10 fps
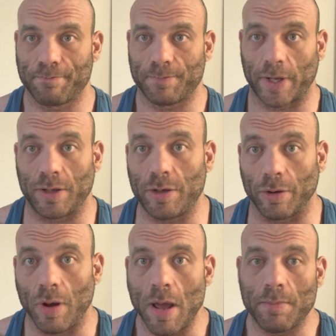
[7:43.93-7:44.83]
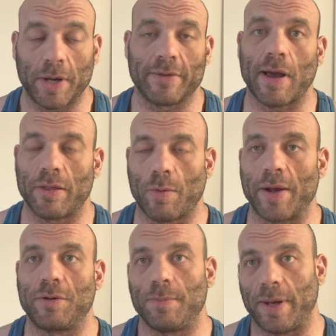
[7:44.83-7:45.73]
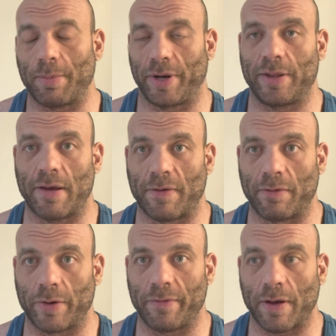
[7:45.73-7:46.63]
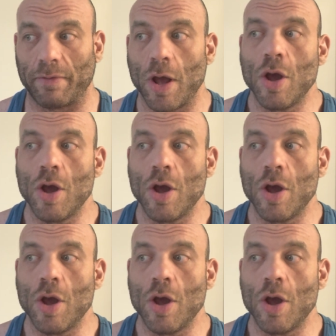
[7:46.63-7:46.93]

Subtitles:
Like you do, because otherwise you'd be able to hit that 545.